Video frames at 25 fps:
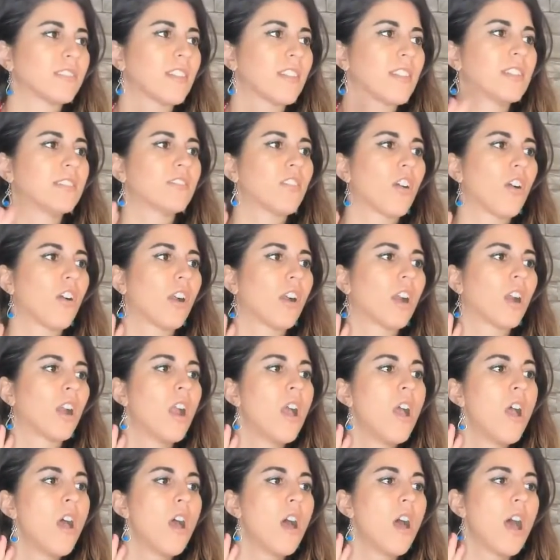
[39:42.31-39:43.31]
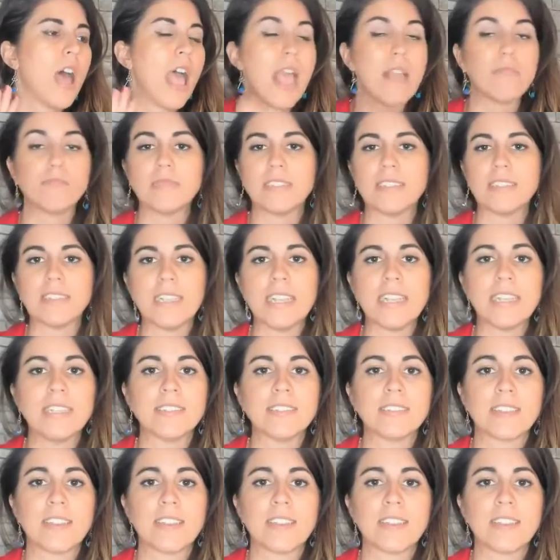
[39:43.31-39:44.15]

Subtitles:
These are MCs.